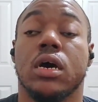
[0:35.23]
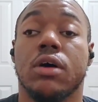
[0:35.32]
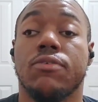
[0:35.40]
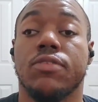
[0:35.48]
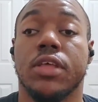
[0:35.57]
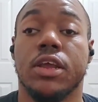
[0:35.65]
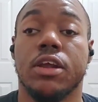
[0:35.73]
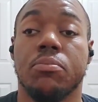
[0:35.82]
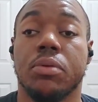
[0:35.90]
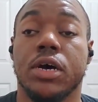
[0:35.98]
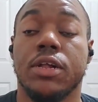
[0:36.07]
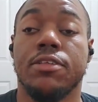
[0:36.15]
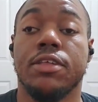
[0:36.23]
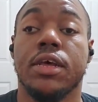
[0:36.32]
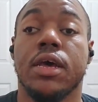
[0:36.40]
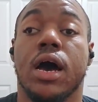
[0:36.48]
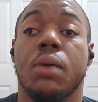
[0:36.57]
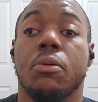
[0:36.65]
of the earbuds.
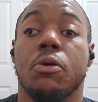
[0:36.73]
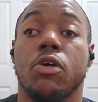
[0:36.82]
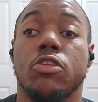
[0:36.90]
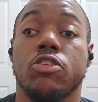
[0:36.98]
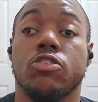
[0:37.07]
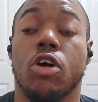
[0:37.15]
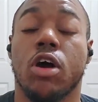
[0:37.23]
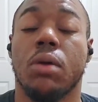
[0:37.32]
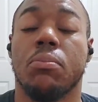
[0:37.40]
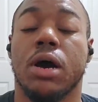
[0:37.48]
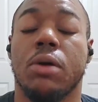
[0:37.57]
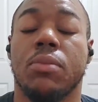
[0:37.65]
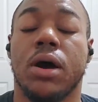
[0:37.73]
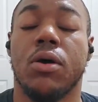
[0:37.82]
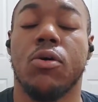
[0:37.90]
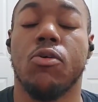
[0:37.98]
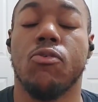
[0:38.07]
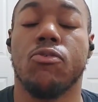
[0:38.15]
I'm going to talk about my
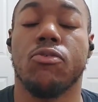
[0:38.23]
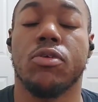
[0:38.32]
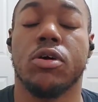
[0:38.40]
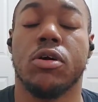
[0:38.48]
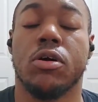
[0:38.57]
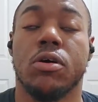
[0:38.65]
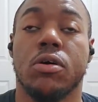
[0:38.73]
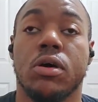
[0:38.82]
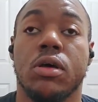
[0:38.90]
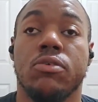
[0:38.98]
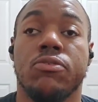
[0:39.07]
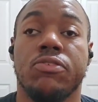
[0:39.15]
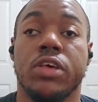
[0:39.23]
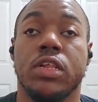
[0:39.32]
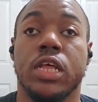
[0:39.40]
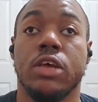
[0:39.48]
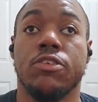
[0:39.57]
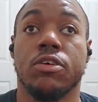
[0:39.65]
overall
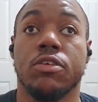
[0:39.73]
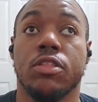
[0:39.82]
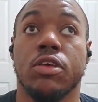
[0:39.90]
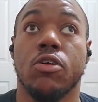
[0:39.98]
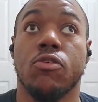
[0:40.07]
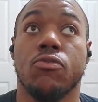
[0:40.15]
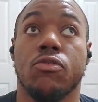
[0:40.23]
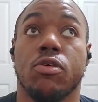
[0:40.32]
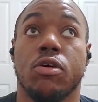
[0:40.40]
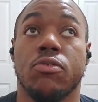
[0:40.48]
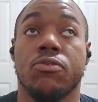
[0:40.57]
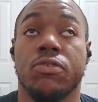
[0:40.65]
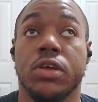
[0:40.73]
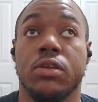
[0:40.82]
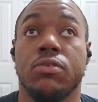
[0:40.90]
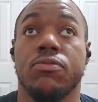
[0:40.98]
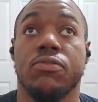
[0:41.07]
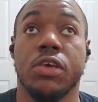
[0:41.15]
feelings on the overall fit
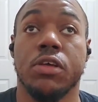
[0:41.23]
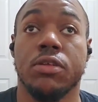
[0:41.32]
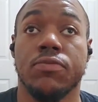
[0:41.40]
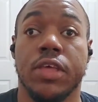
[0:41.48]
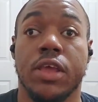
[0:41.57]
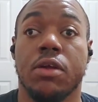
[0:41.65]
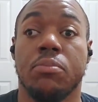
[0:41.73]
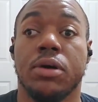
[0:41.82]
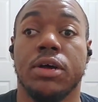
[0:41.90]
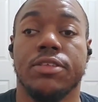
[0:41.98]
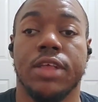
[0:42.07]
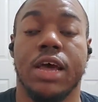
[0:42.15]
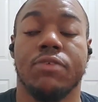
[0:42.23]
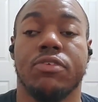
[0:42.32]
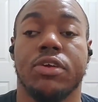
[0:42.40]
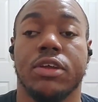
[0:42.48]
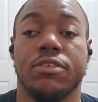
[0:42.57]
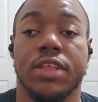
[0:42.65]
and feel of the earbuds
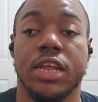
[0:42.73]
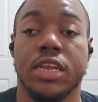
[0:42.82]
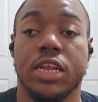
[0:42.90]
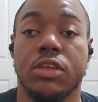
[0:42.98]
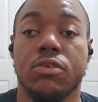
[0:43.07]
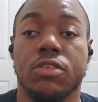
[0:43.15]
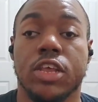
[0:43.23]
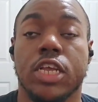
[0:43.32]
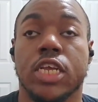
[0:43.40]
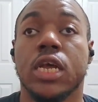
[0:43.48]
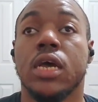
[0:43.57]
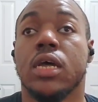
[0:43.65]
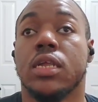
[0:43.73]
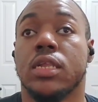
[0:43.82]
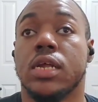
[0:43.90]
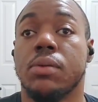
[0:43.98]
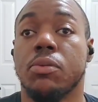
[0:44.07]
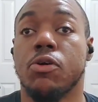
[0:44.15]
after extended usage.
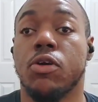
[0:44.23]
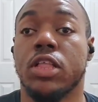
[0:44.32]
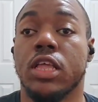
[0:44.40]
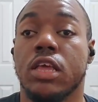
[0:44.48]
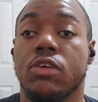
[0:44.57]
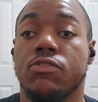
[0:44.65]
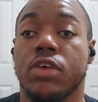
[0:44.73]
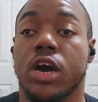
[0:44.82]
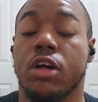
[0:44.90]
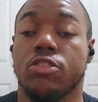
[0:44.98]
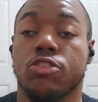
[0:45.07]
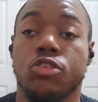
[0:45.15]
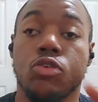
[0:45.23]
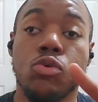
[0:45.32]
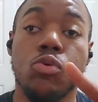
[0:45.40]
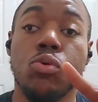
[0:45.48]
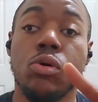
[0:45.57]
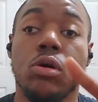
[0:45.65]
Then I'm going to give y'all
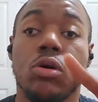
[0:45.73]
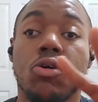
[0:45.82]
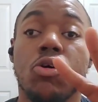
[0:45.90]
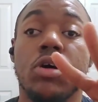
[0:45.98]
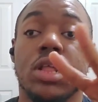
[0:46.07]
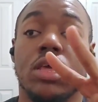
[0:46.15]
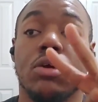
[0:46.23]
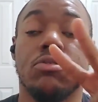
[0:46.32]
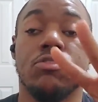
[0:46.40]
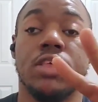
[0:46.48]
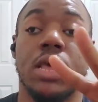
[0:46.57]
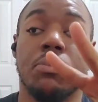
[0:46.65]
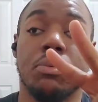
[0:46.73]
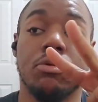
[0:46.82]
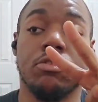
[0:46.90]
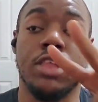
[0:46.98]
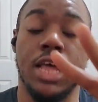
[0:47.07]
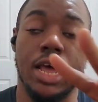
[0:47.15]
two audio
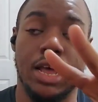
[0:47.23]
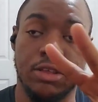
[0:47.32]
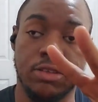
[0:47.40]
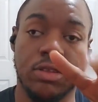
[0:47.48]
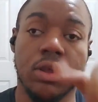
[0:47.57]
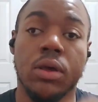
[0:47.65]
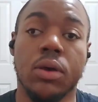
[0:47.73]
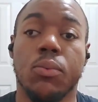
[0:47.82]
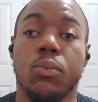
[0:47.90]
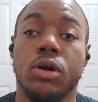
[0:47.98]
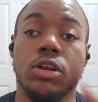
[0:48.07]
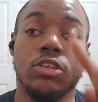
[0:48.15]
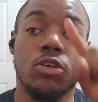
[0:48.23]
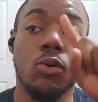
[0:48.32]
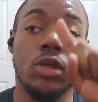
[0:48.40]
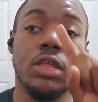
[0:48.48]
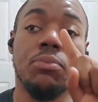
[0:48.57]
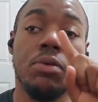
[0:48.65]
sample tests. One is
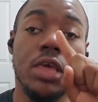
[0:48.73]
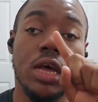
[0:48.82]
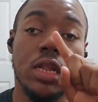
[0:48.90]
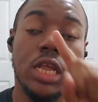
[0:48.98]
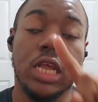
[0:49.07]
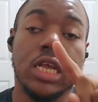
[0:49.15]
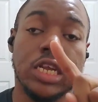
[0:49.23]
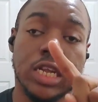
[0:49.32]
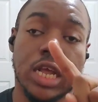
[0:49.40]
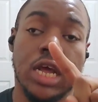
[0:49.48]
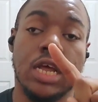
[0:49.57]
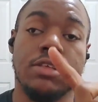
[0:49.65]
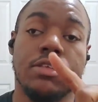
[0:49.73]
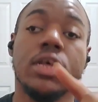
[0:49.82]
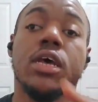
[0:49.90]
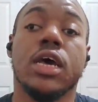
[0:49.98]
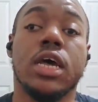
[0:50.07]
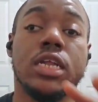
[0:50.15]
going to be a leakage test,
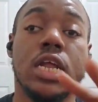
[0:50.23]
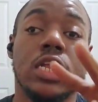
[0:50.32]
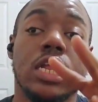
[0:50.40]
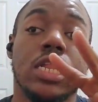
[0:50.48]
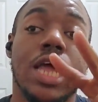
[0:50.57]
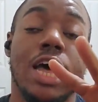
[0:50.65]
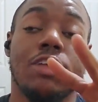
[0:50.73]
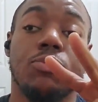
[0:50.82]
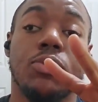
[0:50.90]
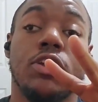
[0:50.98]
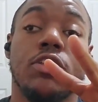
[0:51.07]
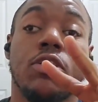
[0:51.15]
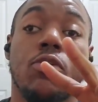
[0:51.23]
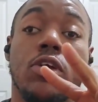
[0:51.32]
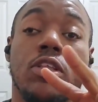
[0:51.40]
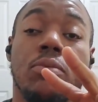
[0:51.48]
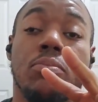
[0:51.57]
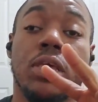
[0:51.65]
and then the last one is
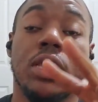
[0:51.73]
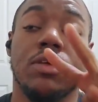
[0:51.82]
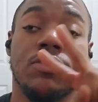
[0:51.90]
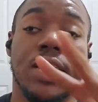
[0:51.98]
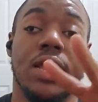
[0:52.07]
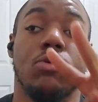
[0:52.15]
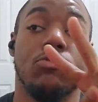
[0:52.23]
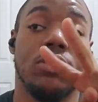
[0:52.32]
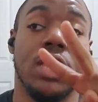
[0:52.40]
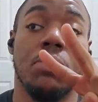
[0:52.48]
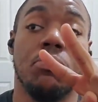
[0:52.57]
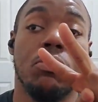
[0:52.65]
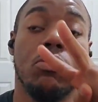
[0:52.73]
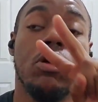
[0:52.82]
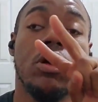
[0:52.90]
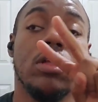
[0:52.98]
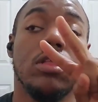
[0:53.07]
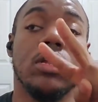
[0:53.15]
going to be a sound
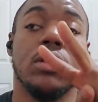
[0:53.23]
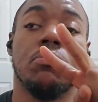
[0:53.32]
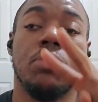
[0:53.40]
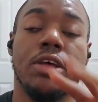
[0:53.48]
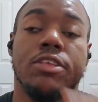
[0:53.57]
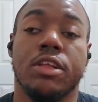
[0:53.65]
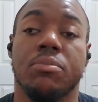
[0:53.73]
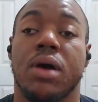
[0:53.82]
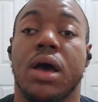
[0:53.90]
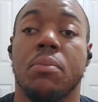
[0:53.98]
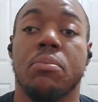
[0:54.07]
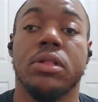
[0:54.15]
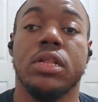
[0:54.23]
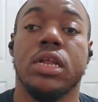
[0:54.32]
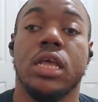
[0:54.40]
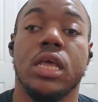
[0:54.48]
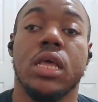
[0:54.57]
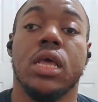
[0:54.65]
sample to the best of my
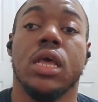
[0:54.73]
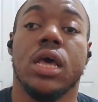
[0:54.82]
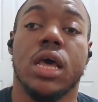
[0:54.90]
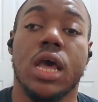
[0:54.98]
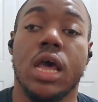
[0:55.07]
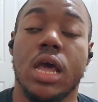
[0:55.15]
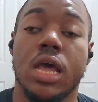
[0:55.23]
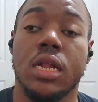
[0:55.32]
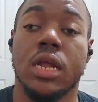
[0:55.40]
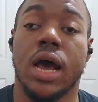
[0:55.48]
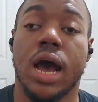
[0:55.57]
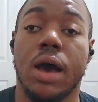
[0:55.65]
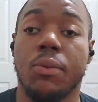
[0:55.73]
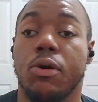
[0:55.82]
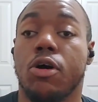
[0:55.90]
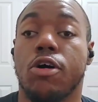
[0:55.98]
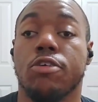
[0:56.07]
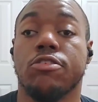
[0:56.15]
ability. And I
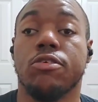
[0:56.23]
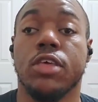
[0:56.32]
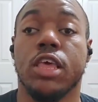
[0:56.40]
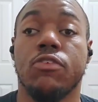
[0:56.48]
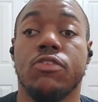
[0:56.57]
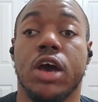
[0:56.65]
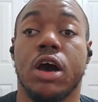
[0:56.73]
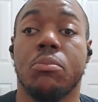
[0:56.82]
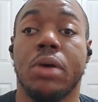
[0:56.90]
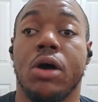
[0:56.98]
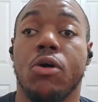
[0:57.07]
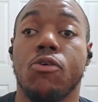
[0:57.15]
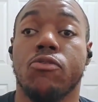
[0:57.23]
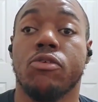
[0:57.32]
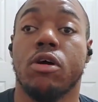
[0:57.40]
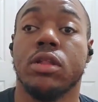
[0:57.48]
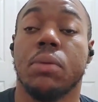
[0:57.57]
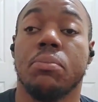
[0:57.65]
will also give y'all my
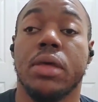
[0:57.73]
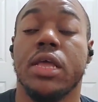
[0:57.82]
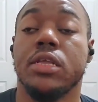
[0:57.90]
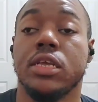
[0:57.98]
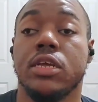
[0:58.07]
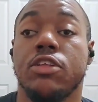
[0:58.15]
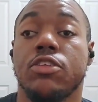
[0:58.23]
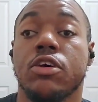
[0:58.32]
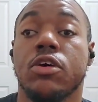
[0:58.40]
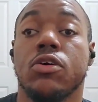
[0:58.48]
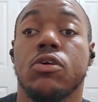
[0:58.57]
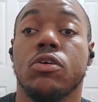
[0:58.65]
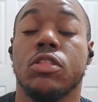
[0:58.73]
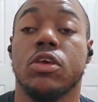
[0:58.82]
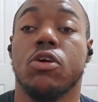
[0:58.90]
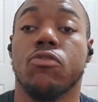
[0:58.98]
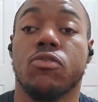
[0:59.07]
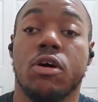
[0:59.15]
overall opinions on
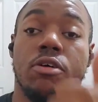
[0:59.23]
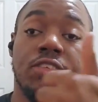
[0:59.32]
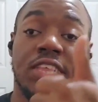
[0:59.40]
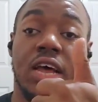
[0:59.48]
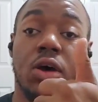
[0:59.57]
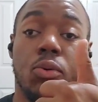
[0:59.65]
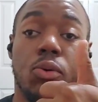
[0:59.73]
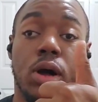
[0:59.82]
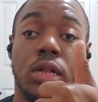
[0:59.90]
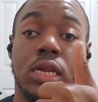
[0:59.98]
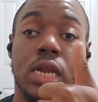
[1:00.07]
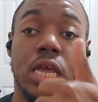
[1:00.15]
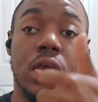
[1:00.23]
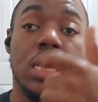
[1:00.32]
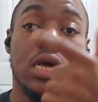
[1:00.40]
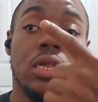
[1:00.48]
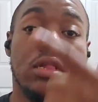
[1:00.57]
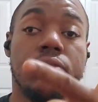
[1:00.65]
the overall sound quality,
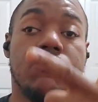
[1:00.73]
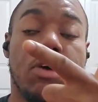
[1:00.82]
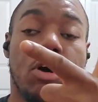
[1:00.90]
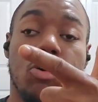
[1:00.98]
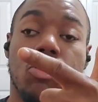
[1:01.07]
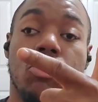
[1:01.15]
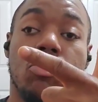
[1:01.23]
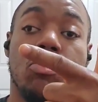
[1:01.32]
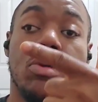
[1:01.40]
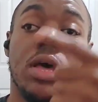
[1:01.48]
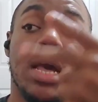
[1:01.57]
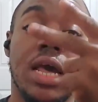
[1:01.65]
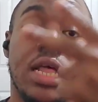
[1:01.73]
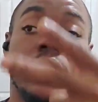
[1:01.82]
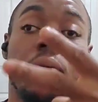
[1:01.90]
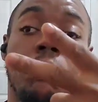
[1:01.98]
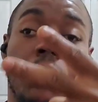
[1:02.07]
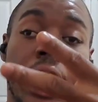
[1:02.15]
the volume,
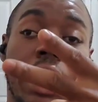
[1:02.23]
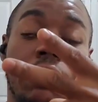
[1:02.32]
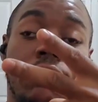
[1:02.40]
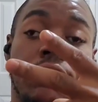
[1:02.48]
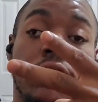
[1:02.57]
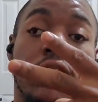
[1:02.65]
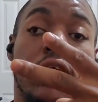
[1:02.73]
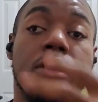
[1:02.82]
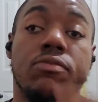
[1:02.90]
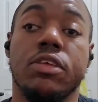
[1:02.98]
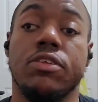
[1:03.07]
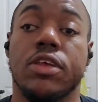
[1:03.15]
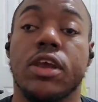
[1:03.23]
and the bass of these